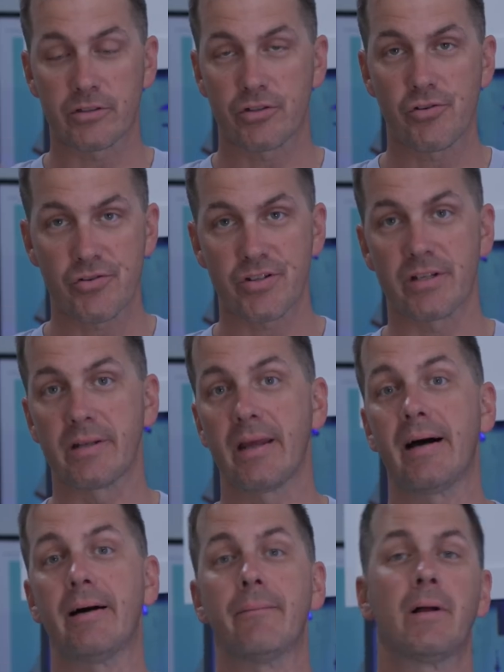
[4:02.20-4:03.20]
intrusion?
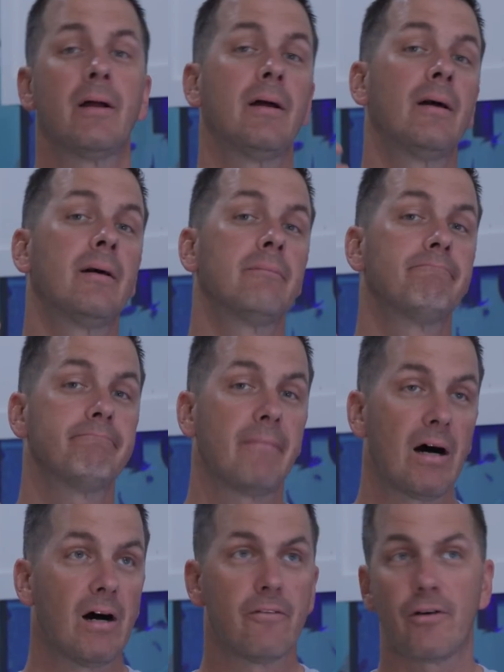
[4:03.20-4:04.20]
Now,
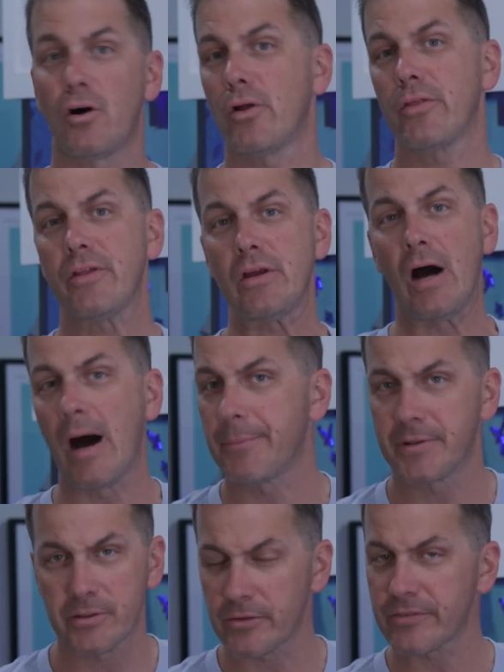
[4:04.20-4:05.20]
of all the
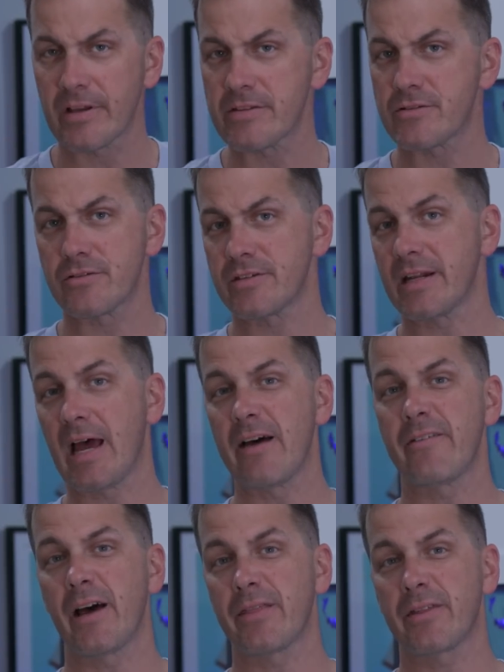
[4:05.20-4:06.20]
optical sensors that I
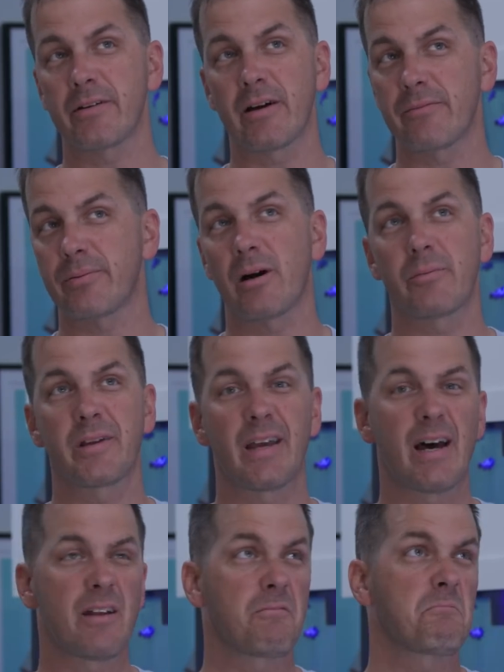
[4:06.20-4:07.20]
have out there, I've probably
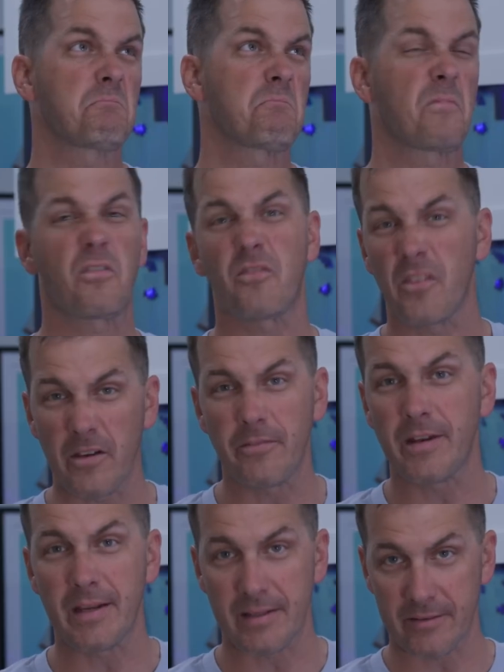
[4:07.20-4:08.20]
got
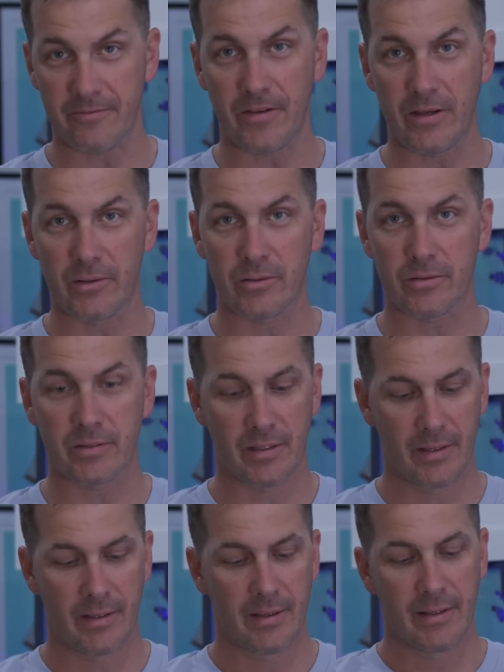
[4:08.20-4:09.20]
50 in the field.
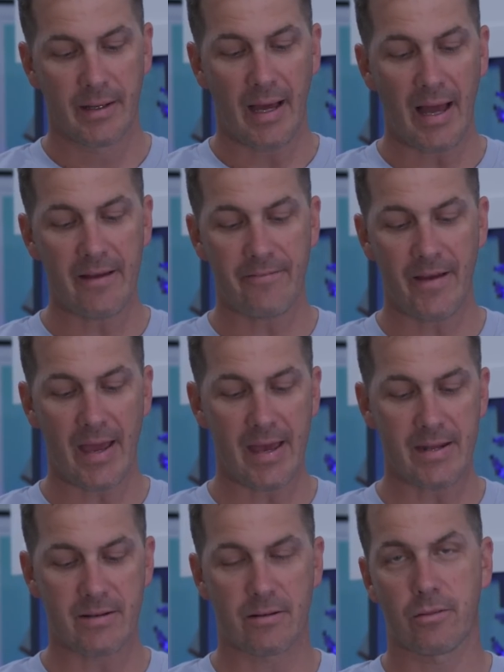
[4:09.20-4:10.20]
I've
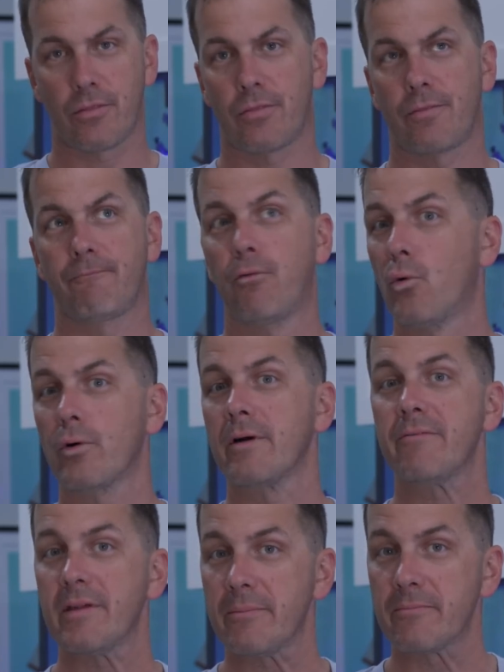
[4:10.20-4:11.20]
had four
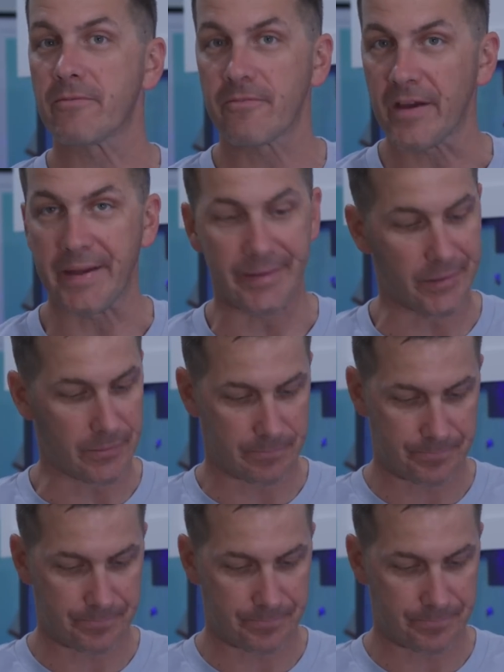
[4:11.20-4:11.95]
of them fail.